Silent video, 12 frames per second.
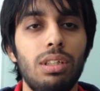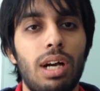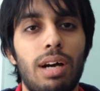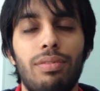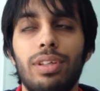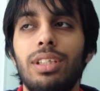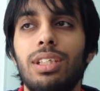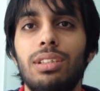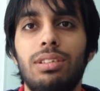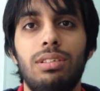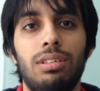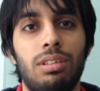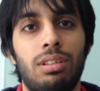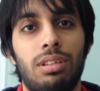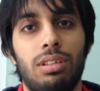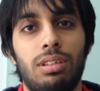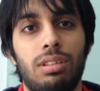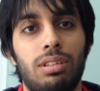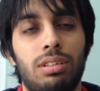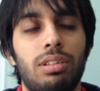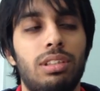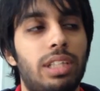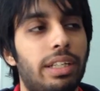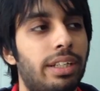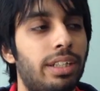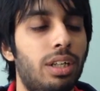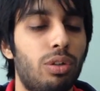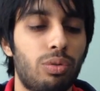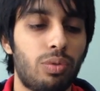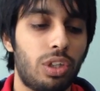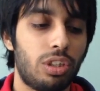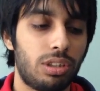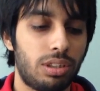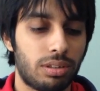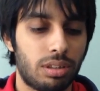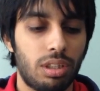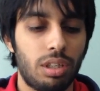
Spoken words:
After this, the second round was